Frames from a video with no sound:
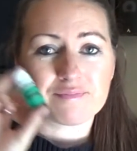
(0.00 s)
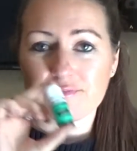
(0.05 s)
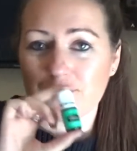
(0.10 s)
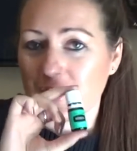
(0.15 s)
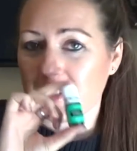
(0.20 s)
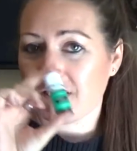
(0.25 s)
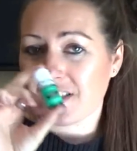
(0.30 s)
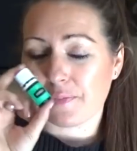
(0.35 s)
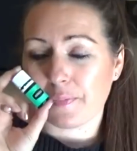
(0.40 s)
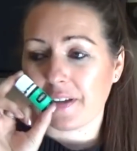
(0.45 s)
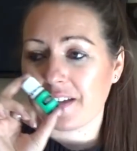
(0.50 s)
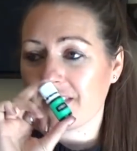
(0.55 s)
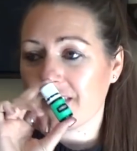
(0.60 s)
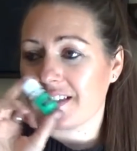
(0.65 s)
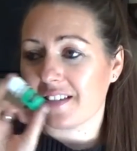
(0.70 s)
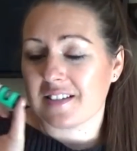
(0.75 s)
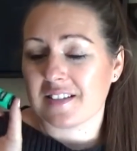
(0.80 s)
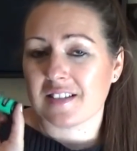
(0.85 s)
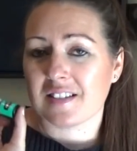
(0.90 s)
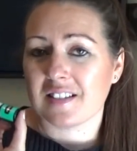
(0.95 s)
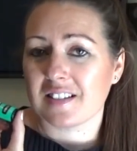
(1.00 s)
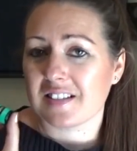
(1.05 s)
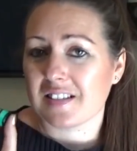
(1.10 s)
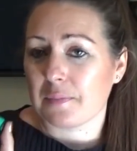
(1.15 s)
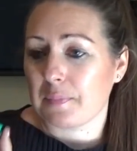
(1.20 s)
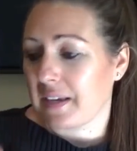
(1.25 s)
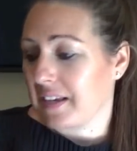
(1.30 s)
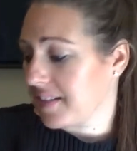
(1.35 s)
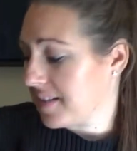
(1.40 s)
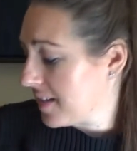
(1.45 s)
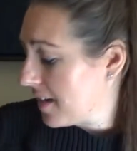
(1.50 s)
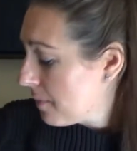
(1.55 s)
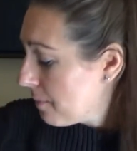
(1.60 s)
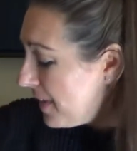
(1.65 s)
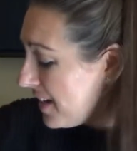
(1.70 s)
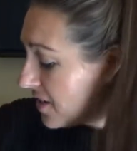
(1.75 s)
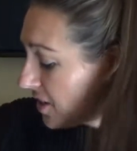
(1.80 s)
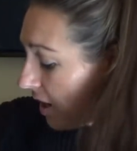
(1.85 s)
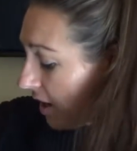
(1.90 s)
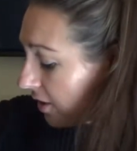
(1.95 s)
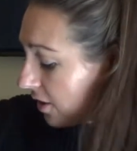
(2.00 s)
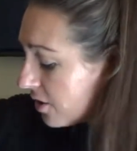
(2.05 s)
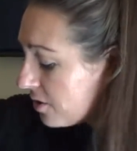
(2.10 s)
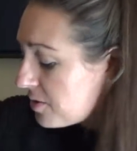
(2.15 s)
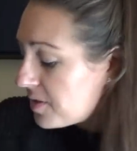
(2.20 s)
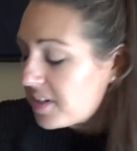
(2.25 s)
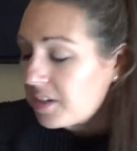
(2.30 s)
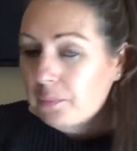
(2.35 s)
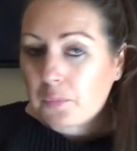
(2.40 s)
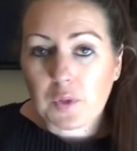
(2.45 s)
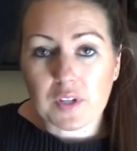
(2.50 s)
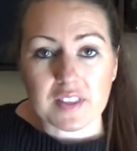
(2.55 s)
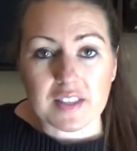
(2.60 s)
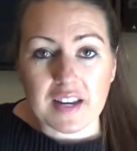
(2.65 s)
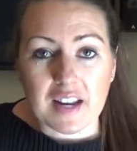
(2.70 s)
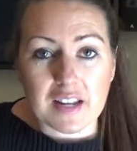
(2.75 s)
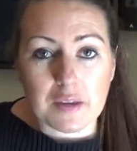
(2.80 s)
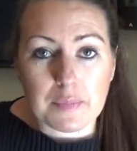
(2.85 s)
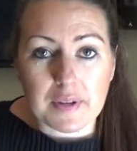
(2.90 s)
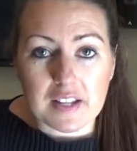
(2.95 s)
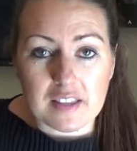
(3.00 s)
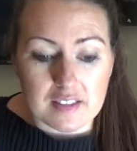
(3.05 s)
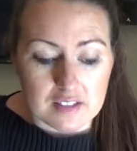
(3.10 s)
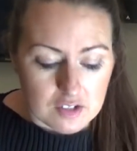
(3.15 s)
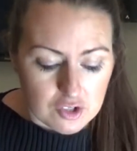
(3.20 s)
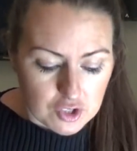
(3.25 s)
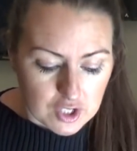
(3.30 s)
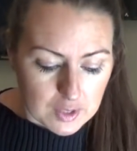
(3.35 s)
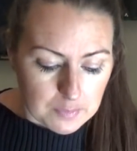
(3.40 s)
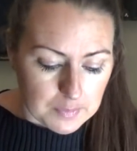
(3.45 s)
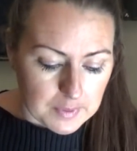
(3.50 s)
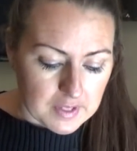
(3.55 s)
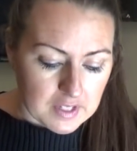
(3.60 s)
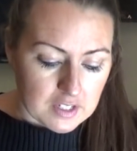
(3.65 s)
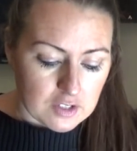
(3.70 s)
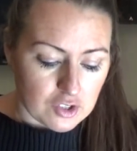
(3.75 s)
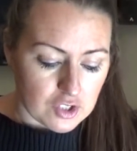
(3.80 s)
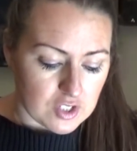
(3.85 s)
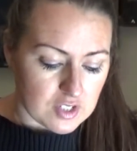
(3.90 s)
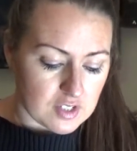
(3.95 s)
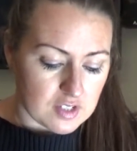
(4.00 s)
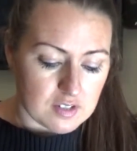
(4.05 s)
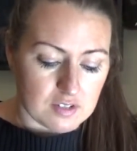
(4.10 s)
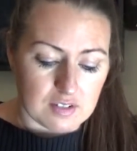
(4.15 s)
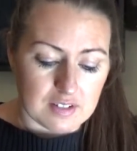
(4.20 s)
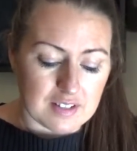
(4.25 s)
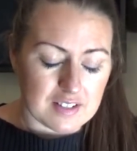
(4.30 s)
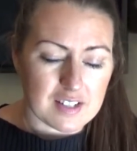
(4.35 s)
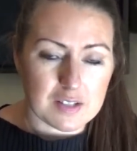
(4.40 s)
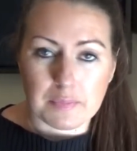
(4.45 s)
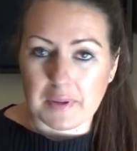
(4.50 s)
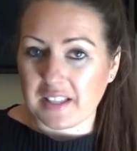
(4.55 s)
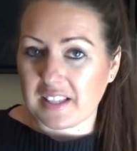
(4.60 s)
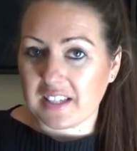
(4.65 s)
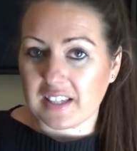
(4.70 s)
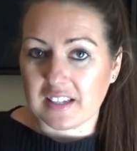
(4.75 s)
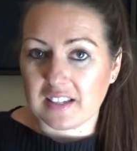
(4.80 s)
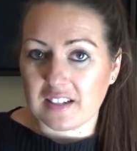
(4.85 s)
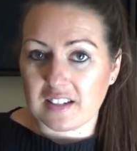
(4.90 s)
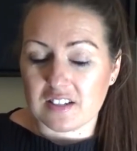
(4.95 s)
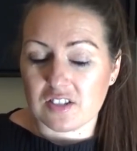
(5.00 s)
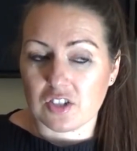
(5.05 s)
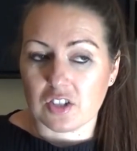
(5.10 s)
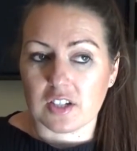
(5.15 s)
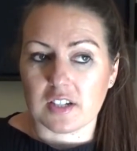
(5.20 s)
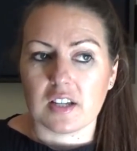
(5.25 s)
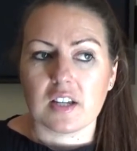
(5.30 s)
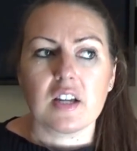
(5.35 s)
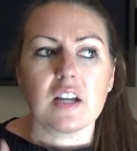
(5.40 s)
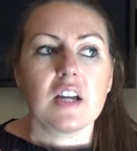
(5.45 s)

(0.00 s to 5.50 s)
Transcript: Just smell this, it's amazing. My daughter used it more than anybody this trip. Just smelling it is good.